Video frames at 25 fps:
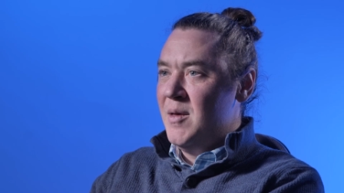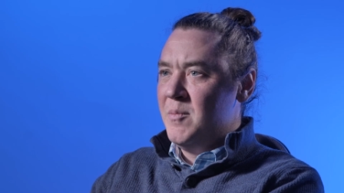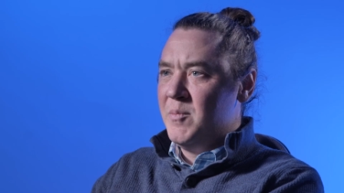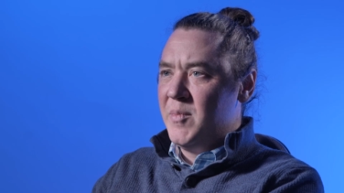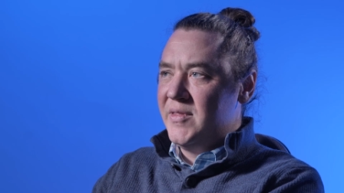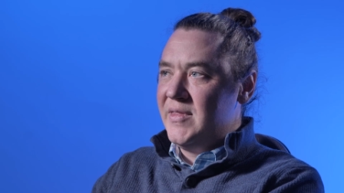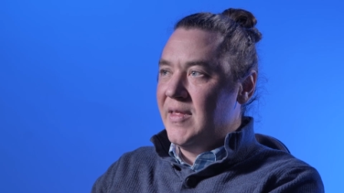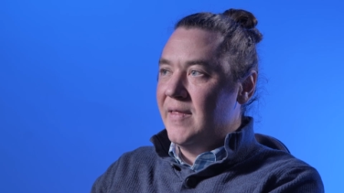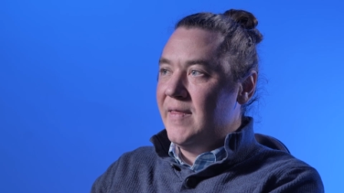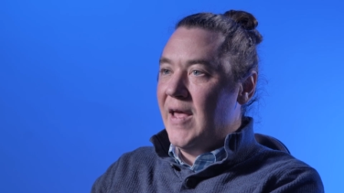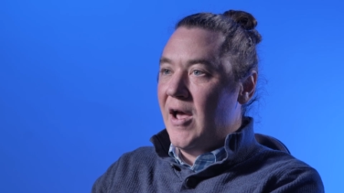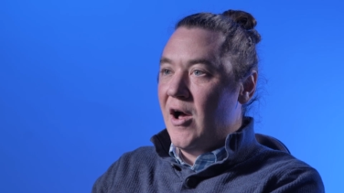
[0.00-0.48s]

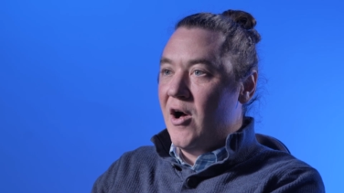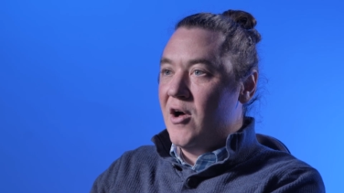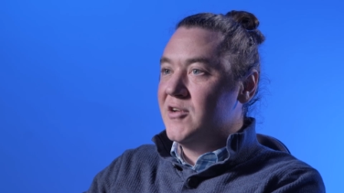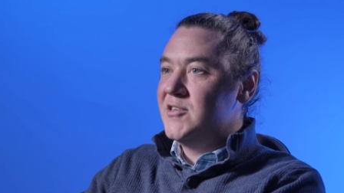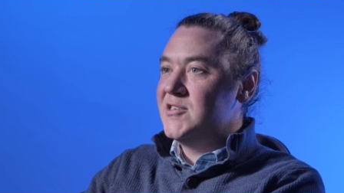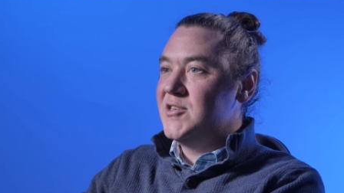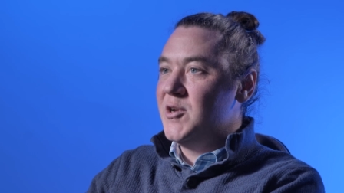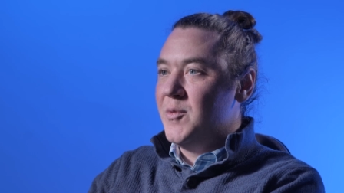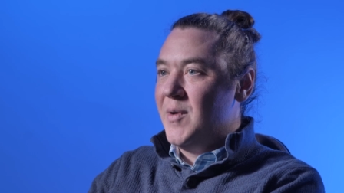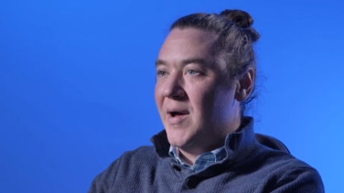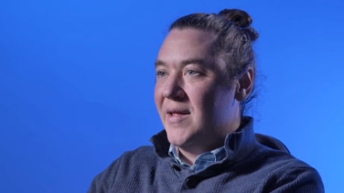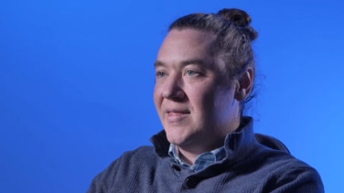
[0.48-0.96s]
but then they
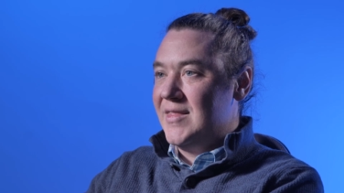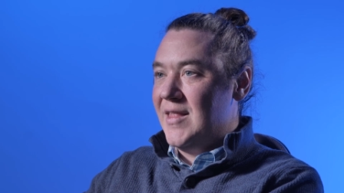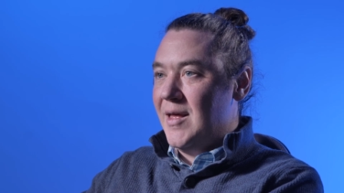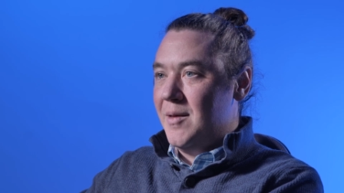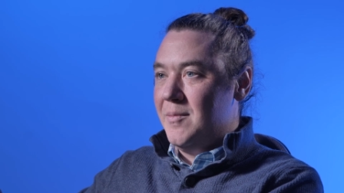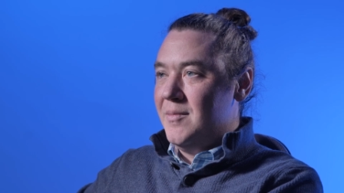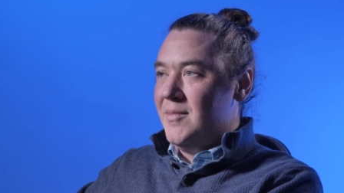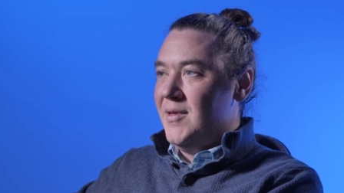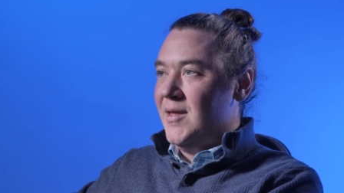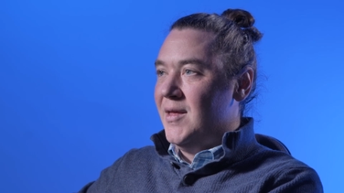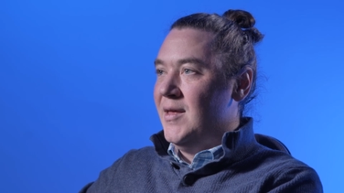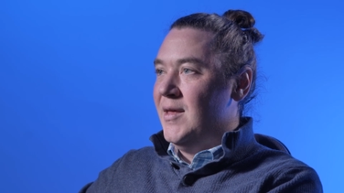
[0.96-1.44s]
also want
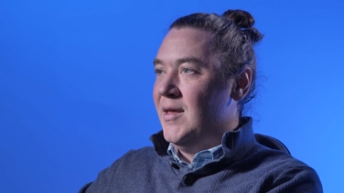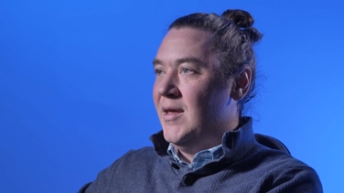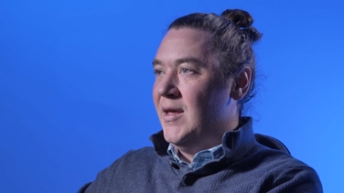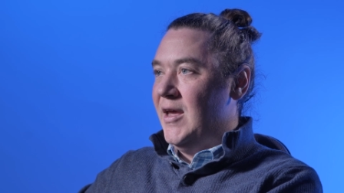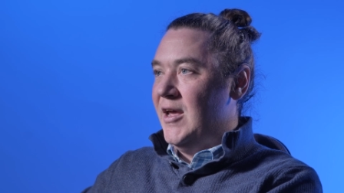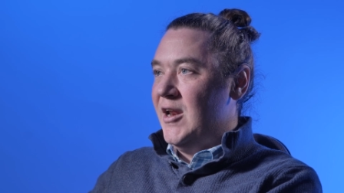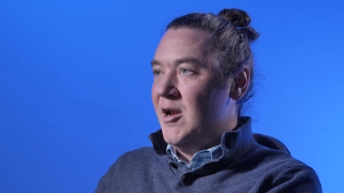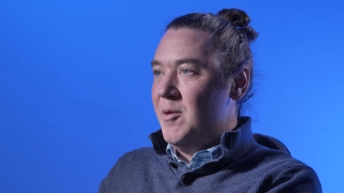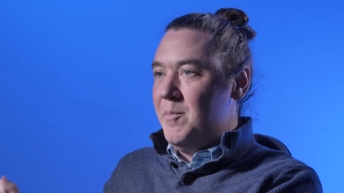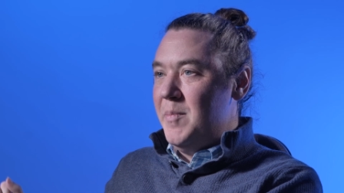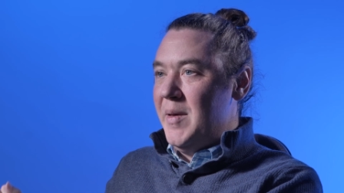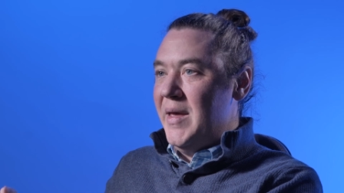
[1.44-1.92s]
them
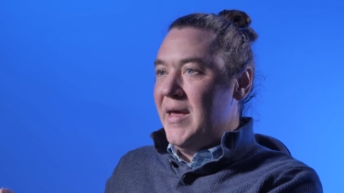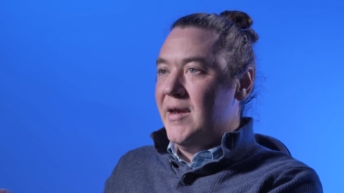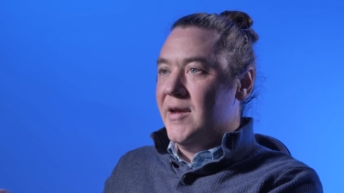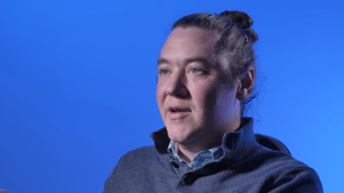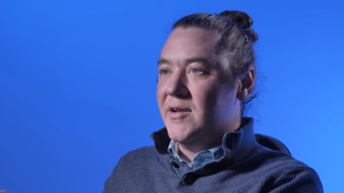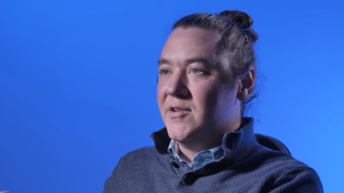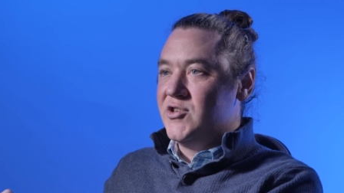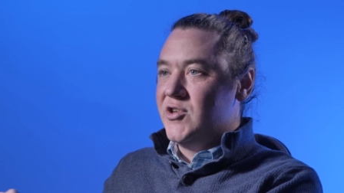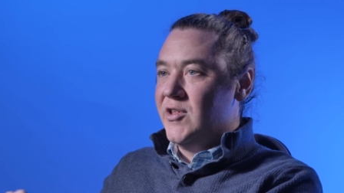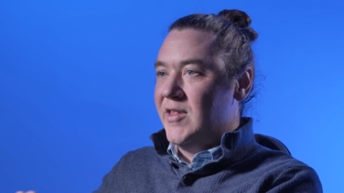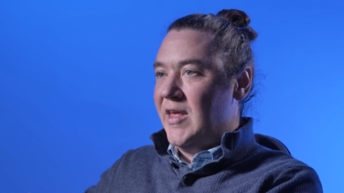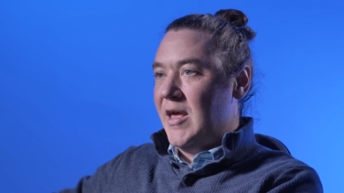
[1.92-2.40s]
in a
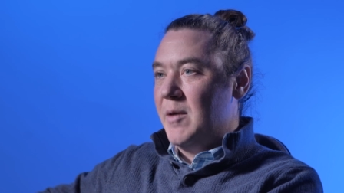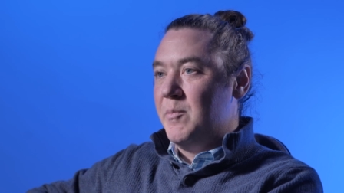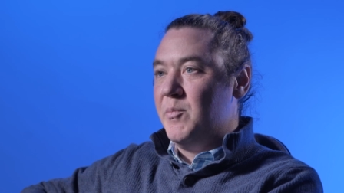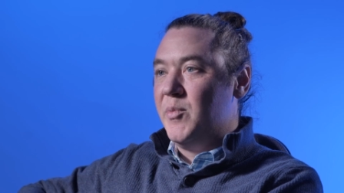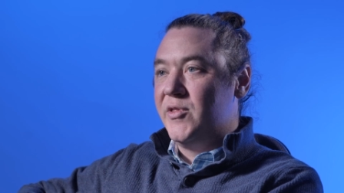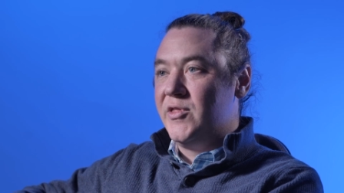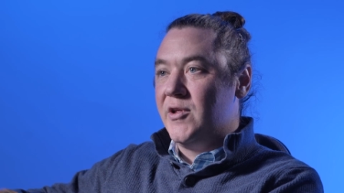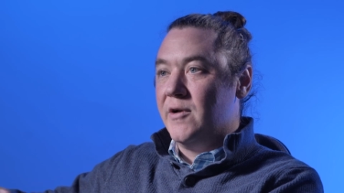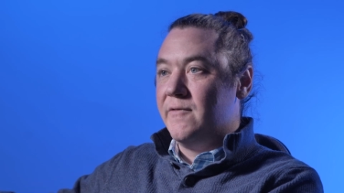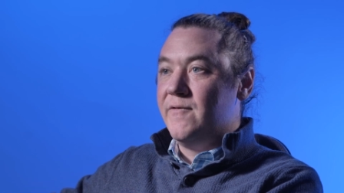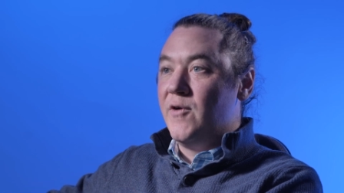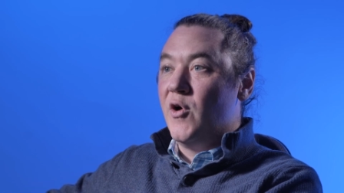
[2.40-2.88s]
bin so they can
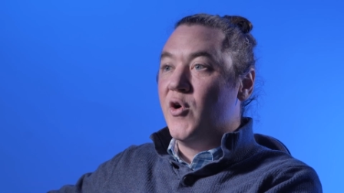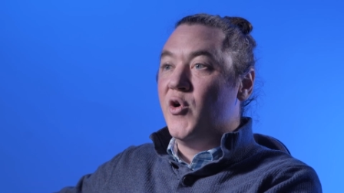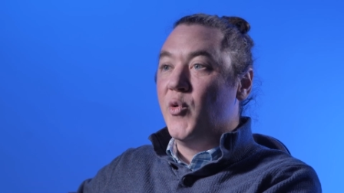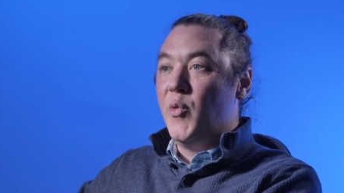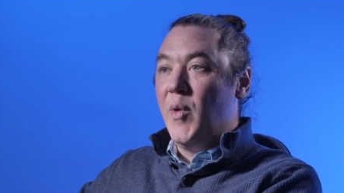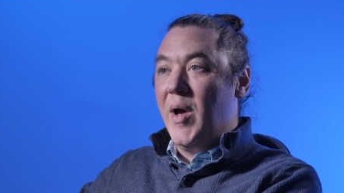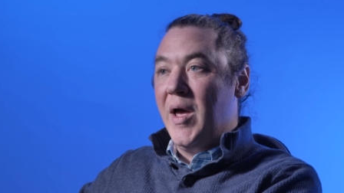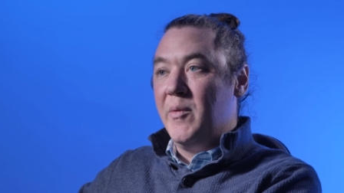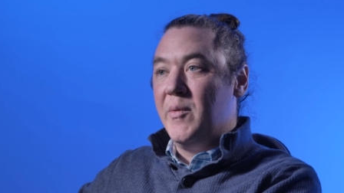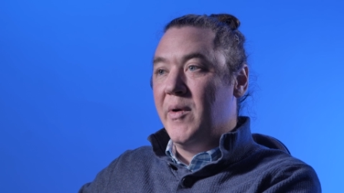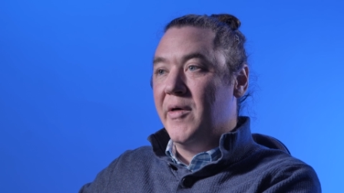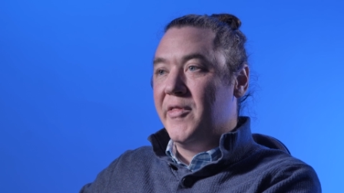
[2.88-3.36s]
put their phone
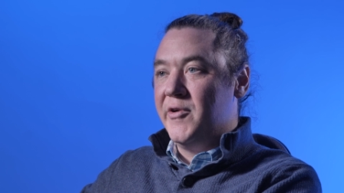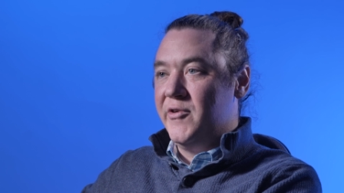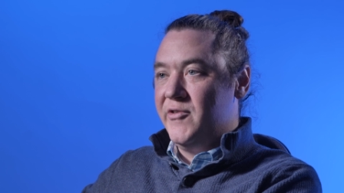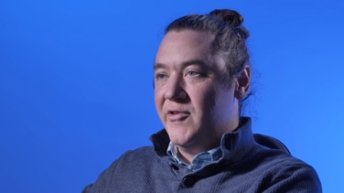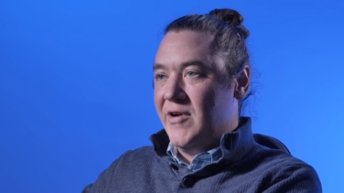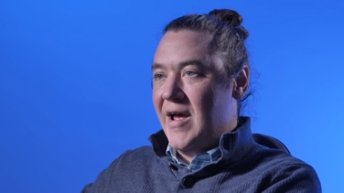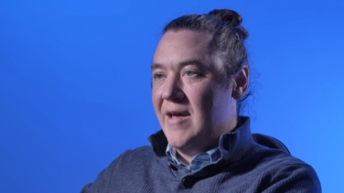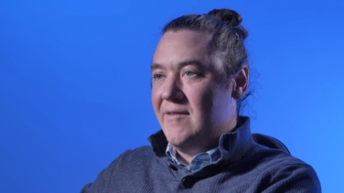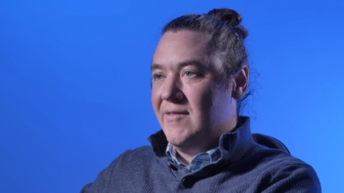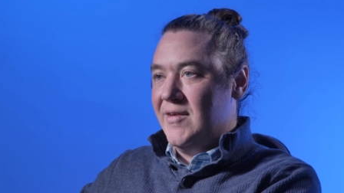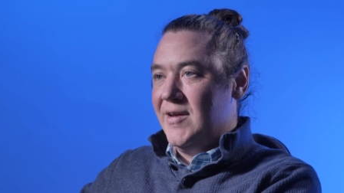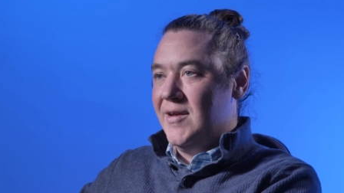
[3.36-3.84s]
away while they're
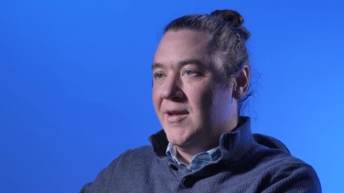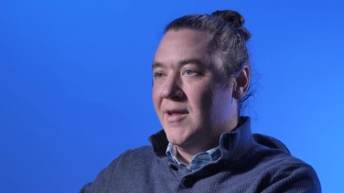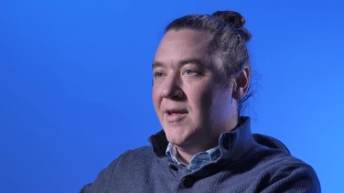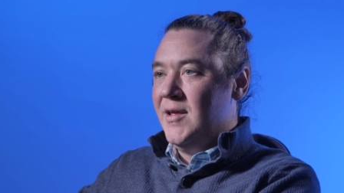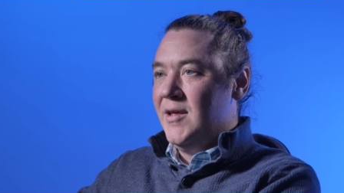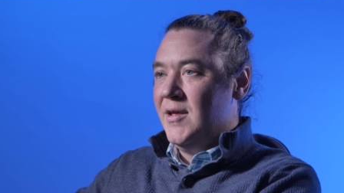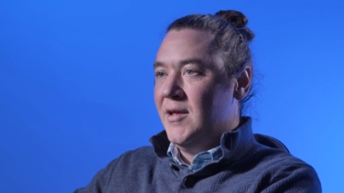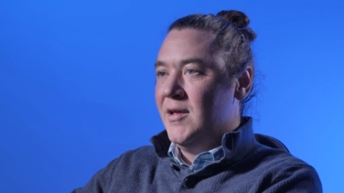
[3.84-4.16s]
driving.